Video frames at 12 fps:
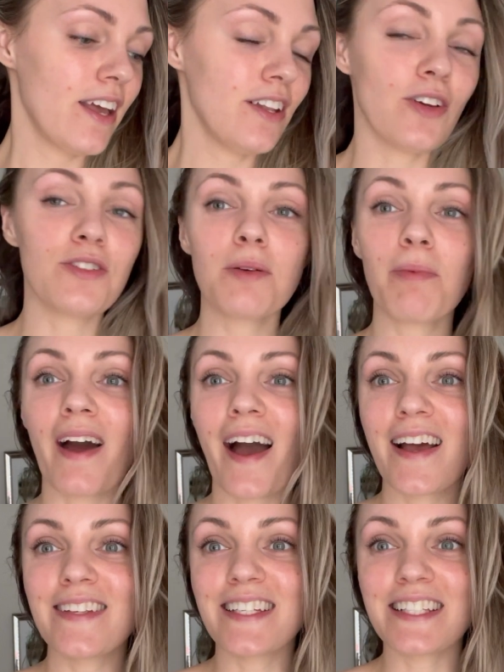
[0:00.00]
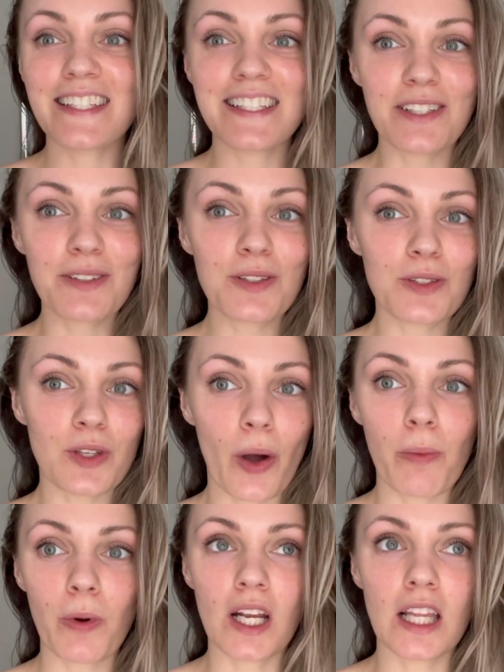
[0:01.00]
no surprise, it's still so
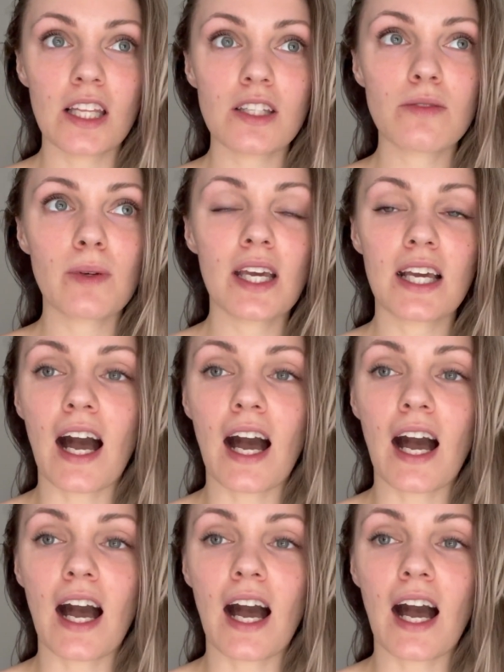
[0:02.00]
pretty this week.